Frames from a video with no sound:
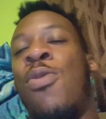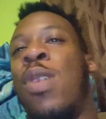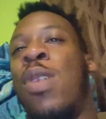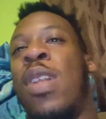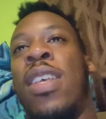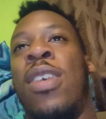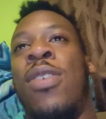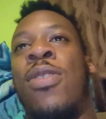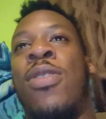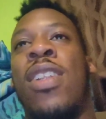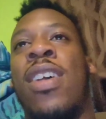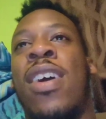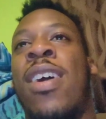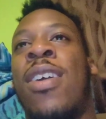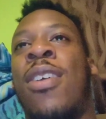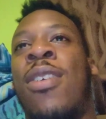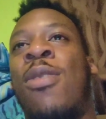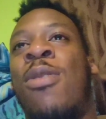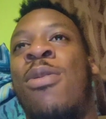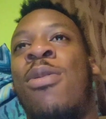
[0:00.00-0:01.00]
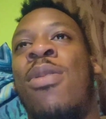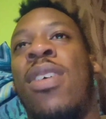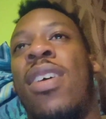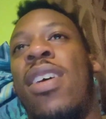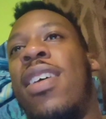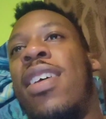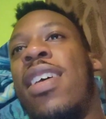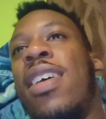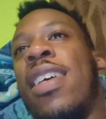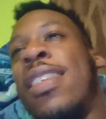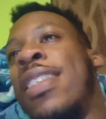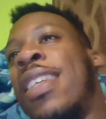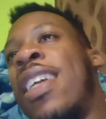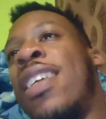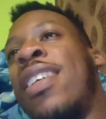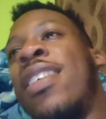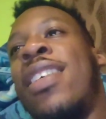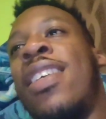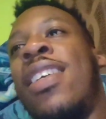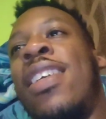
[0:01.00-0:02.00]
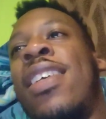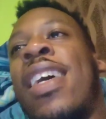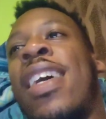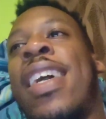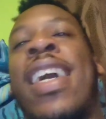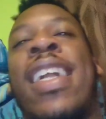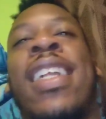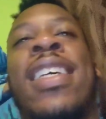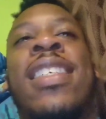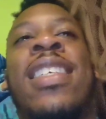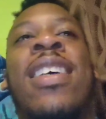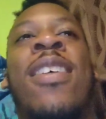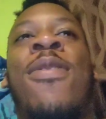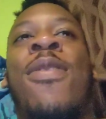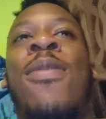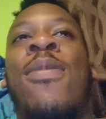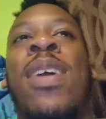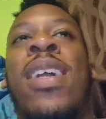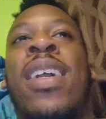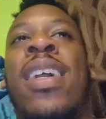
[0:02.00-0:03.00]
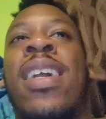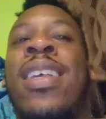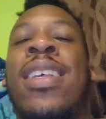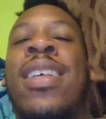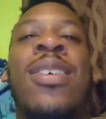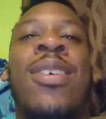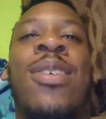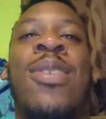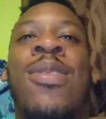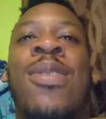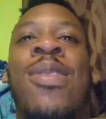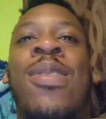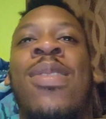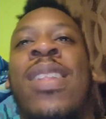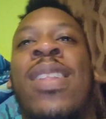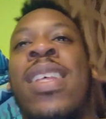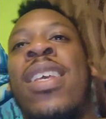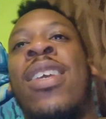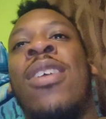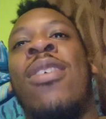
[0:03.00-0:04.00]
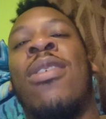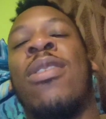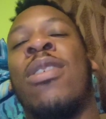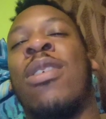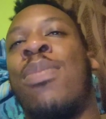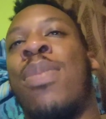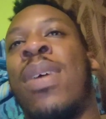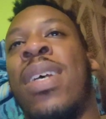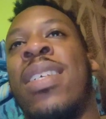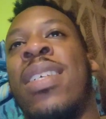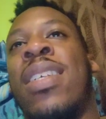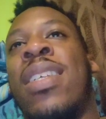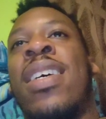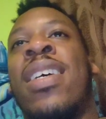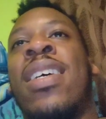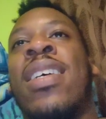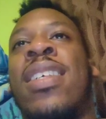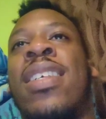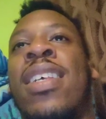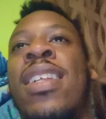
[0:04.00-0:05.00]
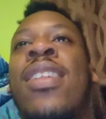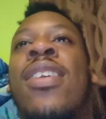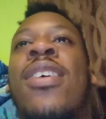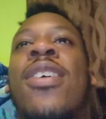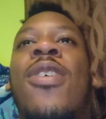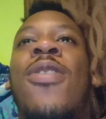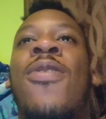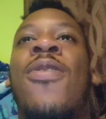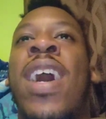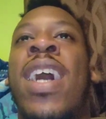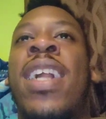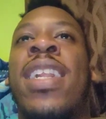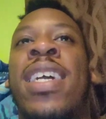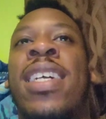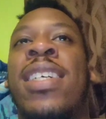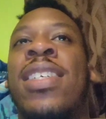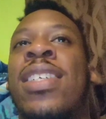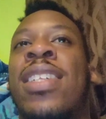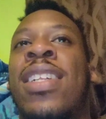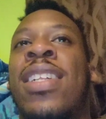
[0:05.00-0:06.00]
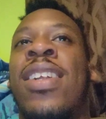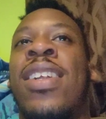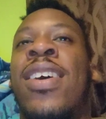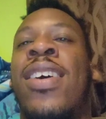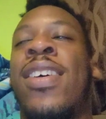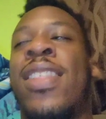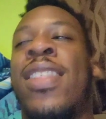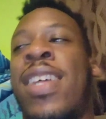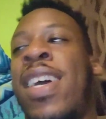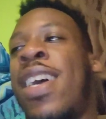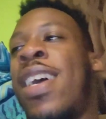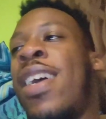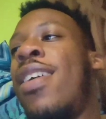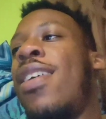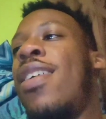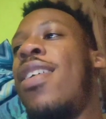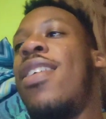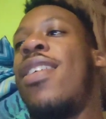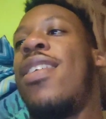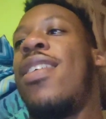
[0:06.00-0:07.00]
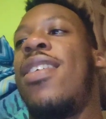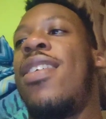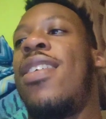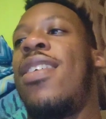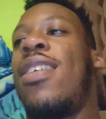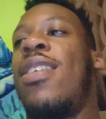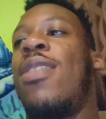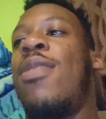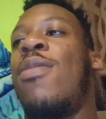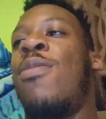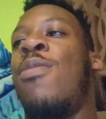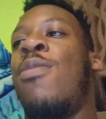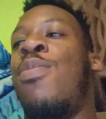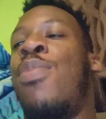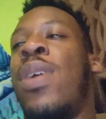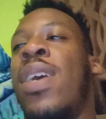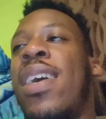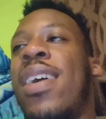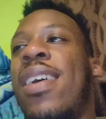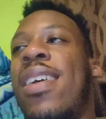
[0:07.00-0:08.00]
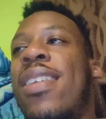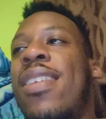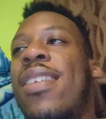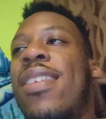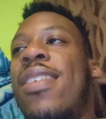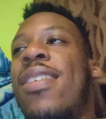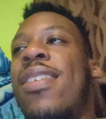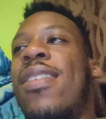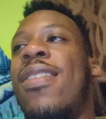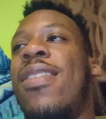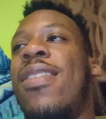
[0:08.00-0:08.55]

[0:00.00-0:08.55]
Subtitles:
You could argue it's Jay-Z that kind of stemmed from it because he's old and he owns a business and Roc Nation and all that. But